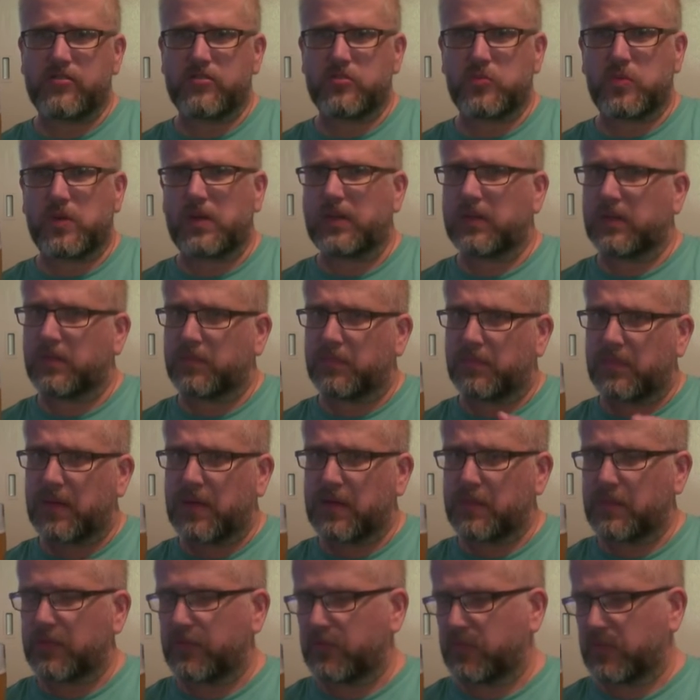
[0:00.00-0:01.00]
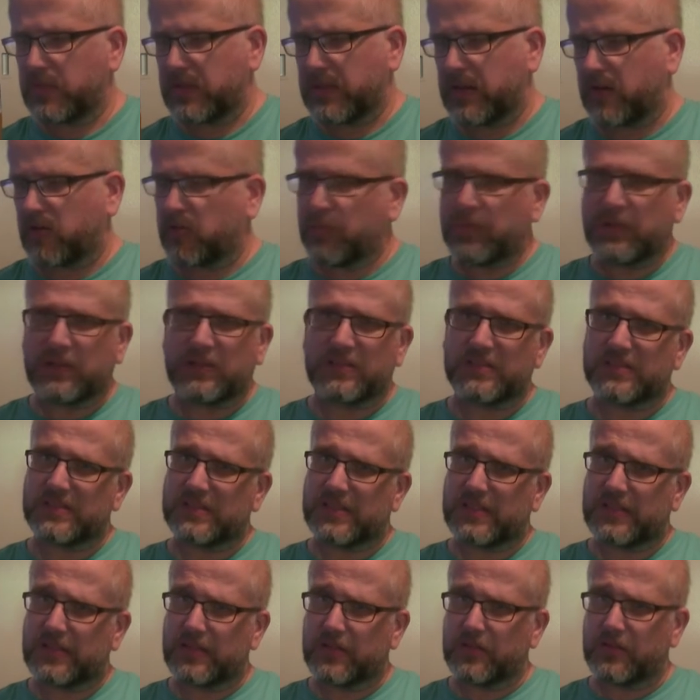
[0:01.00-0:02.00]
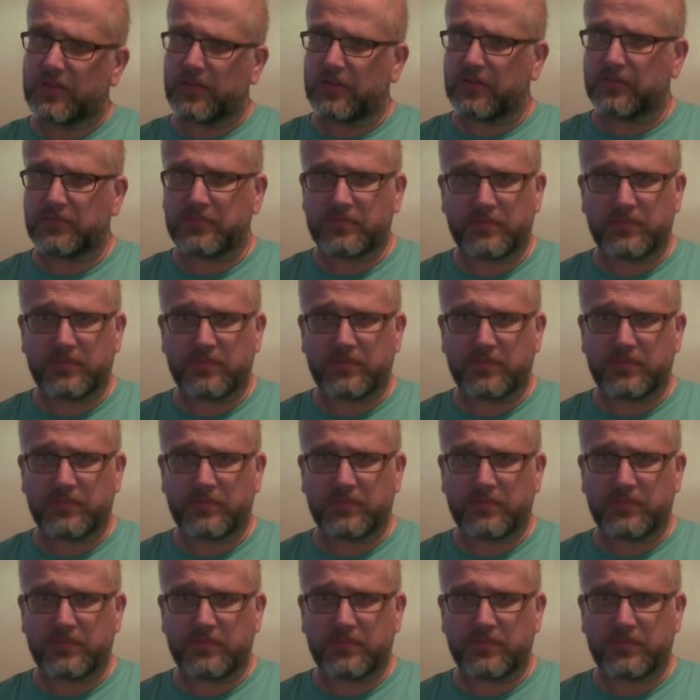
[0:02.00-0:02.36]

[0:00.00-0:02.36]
as well. That might be from the carapils. I don't know.